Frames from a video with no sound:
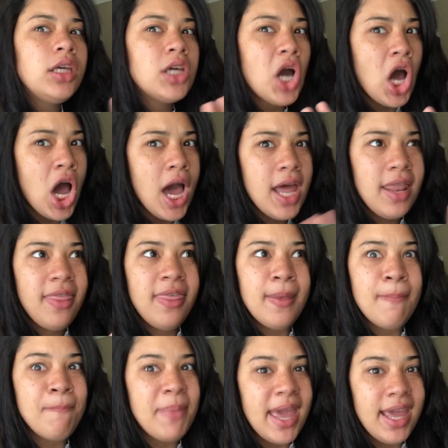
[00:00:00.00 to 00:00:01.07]
got
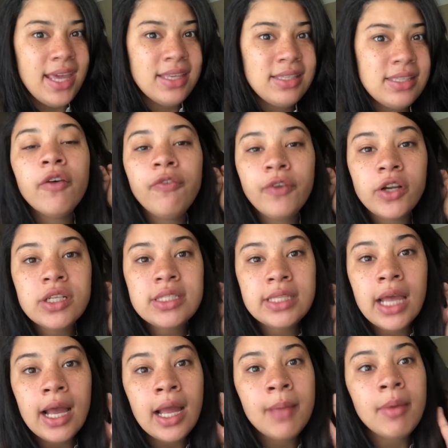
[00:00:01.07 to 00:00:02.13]
the base. The first
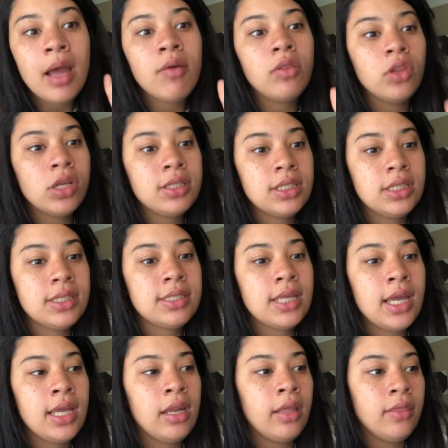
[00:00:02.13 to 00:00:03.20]
time I looked at the
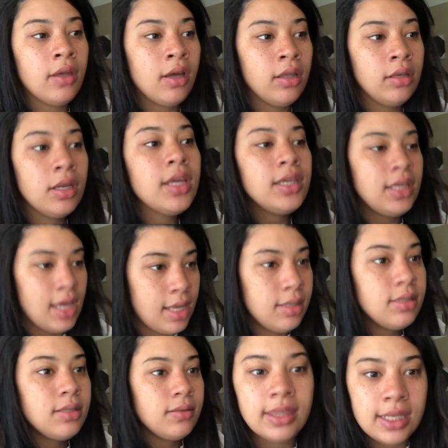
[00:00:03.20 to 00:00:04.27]
site and I thought,
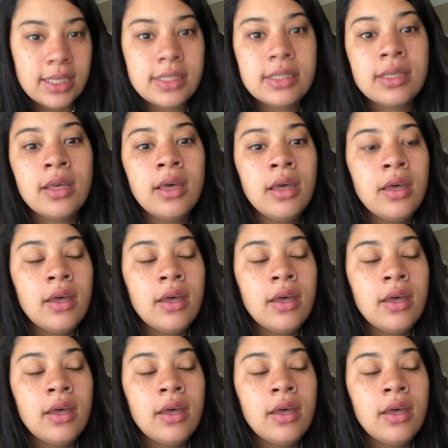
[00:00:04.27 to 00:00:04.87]
yes, this